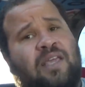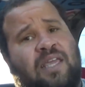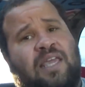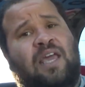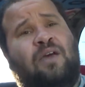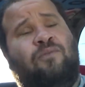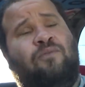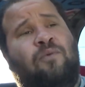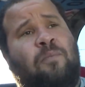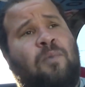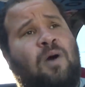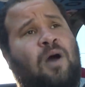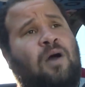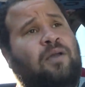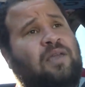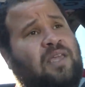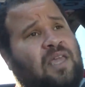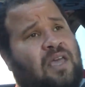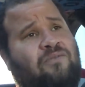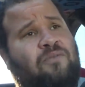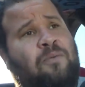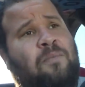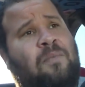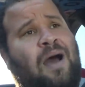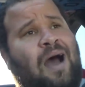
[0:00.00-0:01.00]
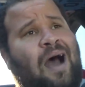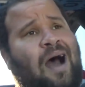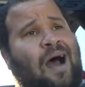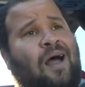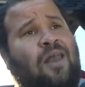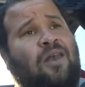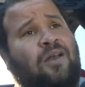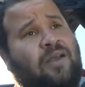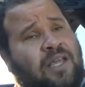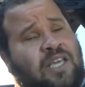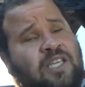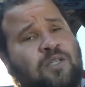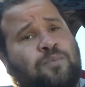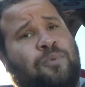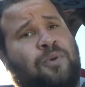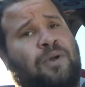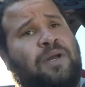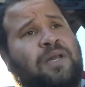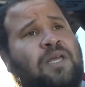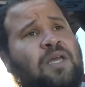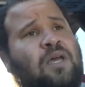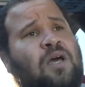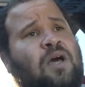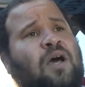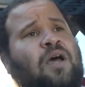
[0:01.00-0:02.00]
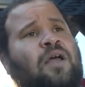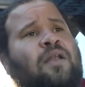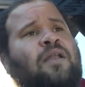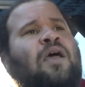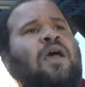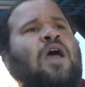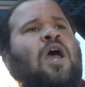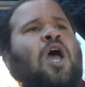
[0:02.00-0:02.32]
give him a holler. He's pretty good.